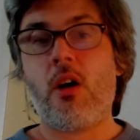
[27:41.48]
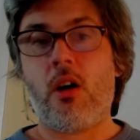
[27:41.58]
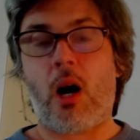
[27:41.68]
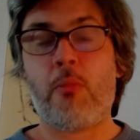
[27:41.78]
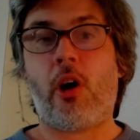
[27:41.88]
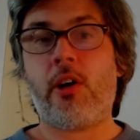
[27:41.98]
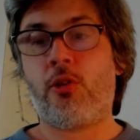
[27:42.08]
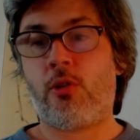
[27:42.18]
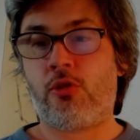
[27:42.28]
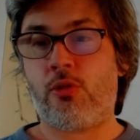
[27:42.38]
I'm not
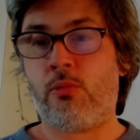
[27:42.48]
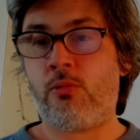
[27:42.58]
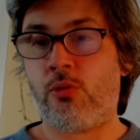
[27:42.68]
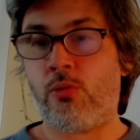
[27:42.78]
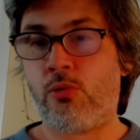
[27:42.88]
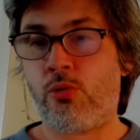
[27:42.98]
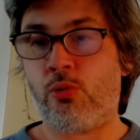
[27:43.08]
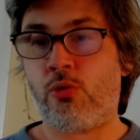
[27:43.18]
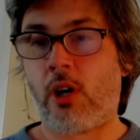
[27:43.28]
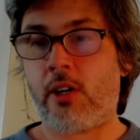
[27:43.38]
here to
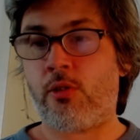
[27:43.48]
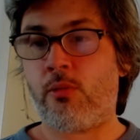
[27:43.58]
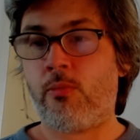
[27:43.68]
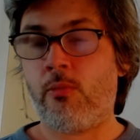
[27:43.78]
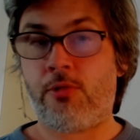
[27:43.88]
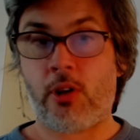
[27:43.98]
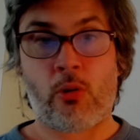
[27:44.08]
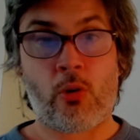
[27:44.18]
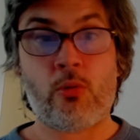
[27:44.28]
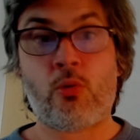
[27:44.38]
try to
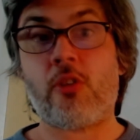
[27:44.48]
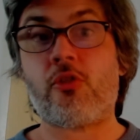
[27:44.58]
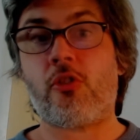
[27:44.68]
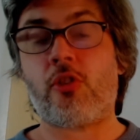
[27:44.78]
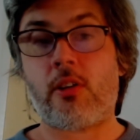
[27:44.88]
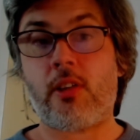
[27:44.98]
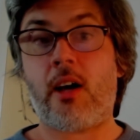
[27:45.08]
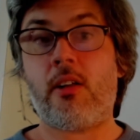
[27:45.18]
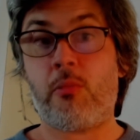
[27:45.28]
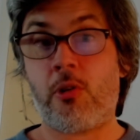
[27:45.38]
figure out questions like
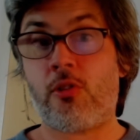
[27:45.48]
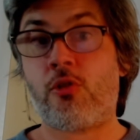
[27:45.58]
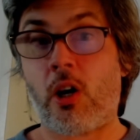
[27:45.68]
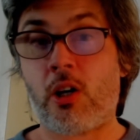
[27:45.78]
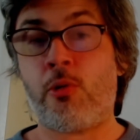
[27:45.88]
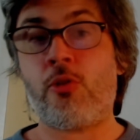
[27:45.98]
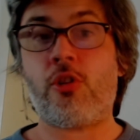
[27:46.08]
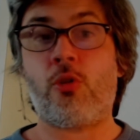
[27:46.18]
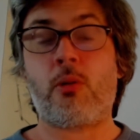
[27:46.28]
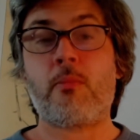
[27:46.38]
that. I'm here to talk about
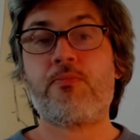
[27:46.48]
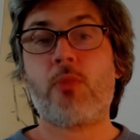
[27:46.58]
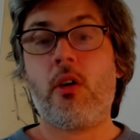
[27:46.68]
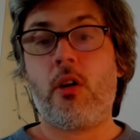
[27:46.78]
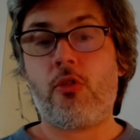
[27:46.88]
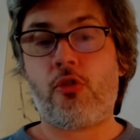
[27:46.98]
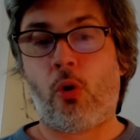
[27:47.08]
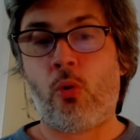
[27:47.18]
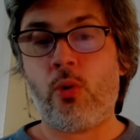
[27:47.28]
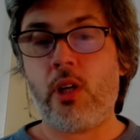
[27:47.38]
Qigong.
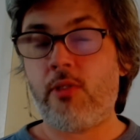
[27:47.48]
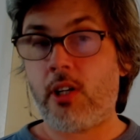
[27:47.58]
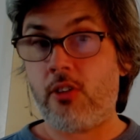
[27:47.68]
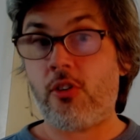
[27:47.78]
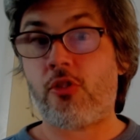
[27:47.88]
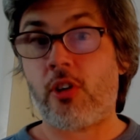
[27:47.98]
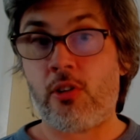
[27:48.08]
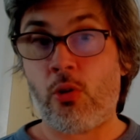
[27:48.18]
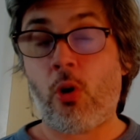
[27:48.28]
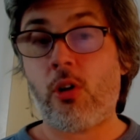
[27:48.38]
So even ideas like
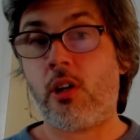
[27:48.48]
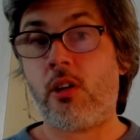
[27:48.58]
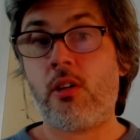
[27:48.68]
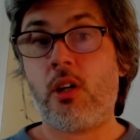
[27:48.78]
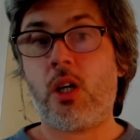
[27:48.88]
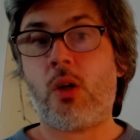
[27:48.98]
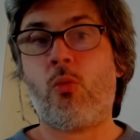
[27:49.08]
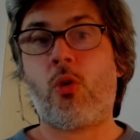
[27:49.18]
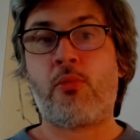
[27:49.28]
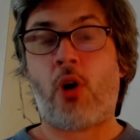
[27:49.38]
the aura
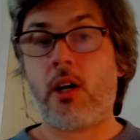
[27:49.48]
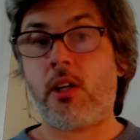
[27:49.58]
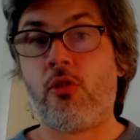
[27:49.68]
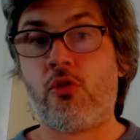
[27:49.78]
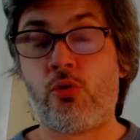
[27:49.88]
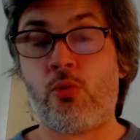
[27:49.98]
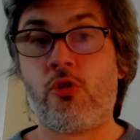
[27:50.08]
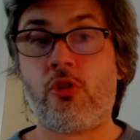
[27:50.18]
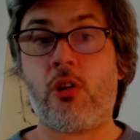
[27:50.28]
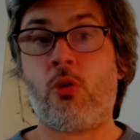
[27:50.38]
were brought into
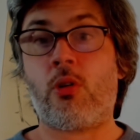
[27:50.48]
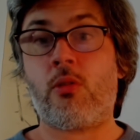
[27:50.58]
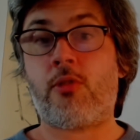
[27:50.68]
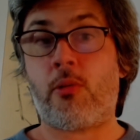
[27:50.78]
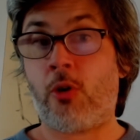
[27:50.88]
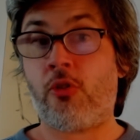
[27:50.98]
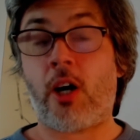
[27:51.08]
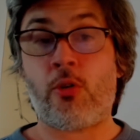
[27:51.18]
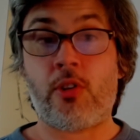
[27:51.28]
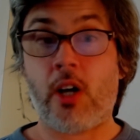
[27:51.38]
Qigong from
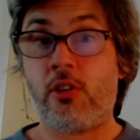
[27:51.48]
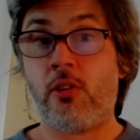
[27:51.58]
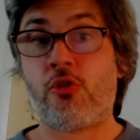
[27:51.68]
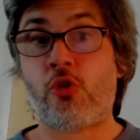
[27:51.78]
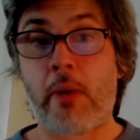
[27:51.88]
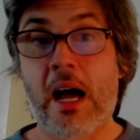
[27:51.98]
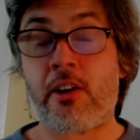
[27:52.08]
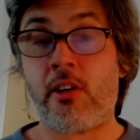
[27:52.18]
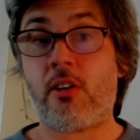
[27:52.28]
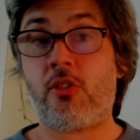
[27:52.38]
outside, or the idea of
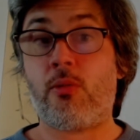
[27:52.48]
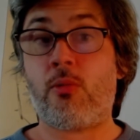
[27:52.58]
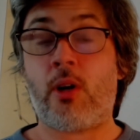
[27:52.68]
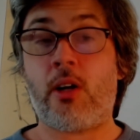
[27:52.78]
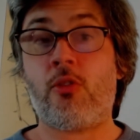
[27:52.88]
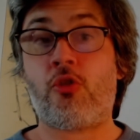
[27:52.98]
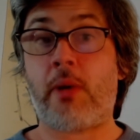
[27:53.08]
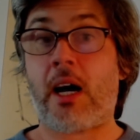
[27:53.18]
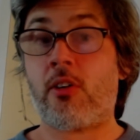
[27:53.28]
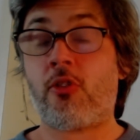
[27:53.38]
somatic, right?
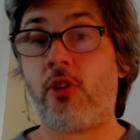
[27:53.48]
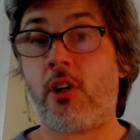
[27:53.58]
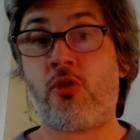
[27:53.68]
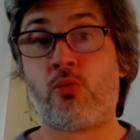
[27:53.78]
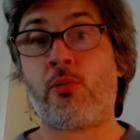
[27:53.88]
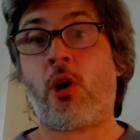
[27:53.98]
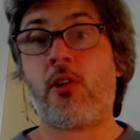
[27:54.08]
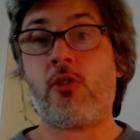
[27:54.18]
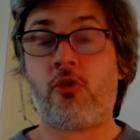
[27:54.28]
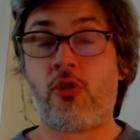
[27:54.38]
Somatic studies were brought
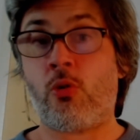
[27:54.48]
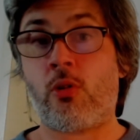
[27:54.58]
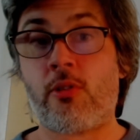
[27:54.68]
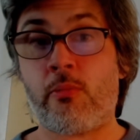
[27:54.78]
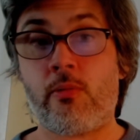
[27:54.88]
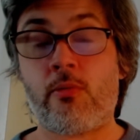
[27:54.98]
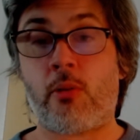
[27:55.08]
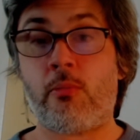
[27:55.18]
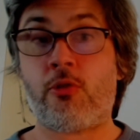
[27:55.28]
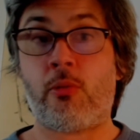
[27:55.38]
into Qigong
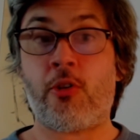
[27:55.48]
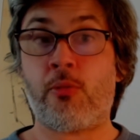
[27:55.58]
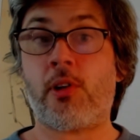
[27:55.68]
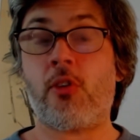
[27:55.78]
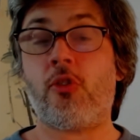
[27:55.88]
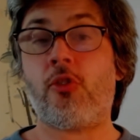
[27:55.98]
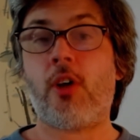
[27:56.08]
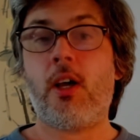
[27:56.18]
from other places.